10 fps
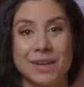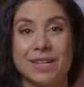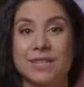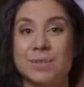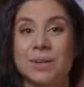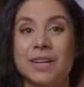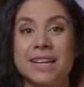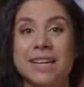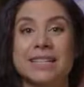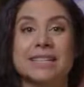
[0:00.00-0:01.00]
queries to
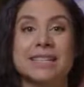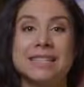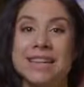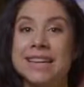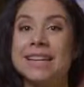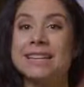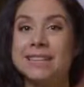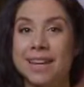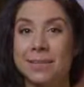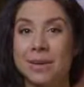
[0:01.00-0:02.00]
work is setting
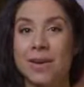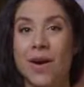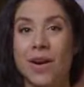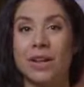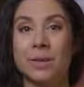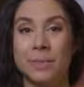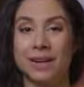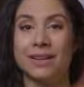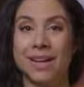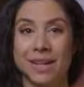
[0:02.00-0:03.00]
containment on the
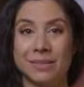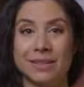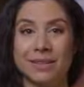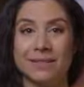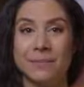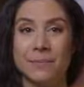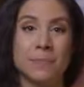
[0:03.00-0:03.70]
parent element.